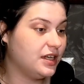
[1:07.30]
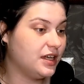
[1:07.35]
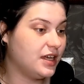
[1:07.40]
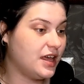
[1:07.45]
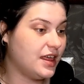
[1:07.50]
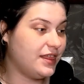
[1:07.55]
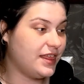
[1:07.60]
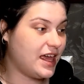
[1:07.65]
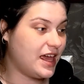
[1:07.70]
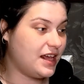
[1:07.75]

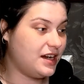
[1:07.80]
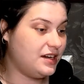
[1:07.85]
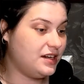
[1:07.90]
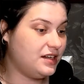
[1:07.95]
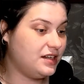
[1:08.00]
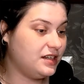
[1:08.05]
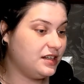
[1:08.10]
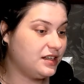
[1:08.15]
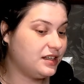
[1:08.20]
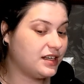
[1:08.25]
and then
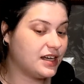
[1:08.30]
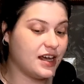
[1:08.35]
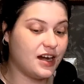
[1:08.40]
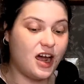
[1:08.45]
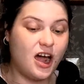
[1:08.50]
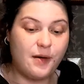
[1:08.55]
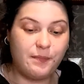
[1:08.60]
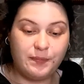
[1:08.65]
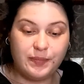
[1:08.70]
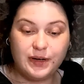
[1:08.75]
get
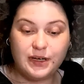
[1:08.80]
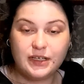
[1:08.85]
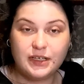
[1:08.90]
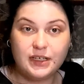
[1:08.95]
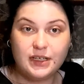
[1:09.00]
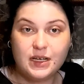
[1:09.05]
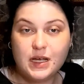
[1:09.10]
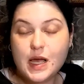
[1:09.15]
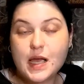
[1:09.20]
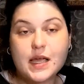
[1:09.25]
up
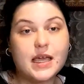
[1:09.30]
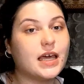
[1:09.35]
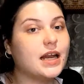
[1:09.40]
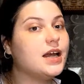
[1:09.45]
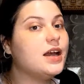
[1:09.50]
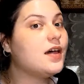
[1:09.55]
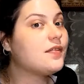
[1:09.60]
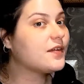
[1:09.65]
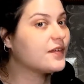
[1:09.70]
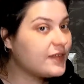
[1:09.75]
and get
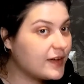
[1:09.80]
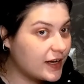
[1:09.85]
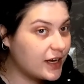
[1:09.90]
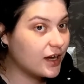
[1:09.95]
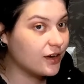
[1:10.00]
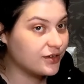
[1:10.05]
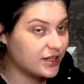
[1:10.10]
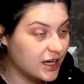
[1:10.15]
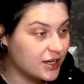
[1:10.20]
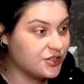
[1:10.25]
another
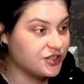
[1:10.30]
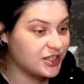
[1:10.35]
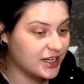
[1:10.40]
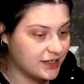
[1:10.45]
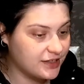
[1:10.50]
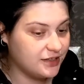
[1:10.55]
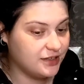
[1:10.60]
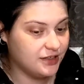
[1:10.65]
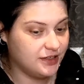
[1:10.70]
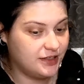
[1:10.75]
video done, Jen,
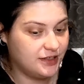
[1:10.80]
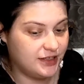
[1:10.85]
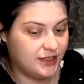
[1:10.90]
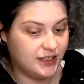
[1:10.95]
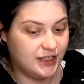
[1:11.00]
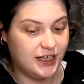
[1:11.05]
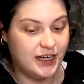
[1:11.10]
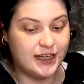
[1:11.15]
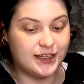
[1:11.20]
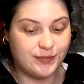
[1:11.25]

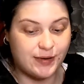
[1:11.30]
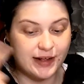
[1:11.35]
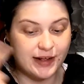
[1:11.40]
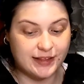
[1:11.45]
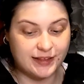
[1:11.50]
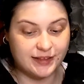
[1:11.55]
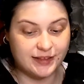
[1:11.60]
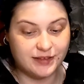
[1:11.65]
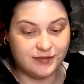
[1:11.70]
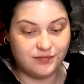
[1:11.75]
is
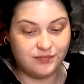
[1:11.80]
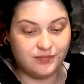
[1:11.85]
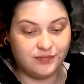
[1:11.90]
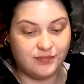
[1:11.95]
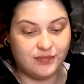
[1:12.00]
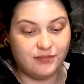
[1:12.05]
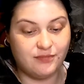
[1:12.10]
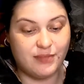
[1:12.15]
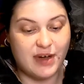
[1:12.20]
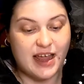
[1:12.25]
what
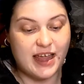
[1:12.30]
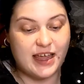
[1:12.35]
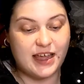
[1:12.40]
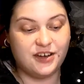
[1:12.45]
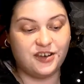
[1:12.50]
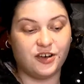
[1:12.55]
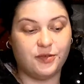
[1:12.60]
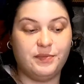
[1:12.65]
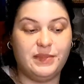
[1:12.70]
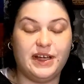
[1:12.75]
my
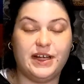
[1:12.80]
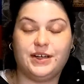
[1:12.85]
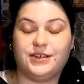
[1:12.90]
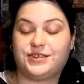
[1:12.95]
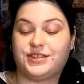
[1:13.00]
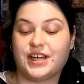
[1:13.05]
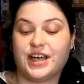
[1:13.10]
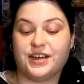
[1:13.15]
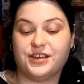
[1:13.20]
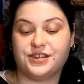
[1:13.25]
inner me
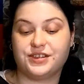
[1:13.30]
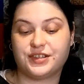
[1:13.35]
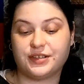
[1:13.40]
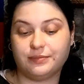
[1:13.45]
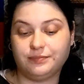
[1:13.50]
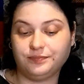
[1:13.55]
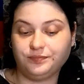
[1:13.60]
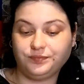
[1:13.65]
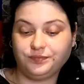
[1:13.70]
says.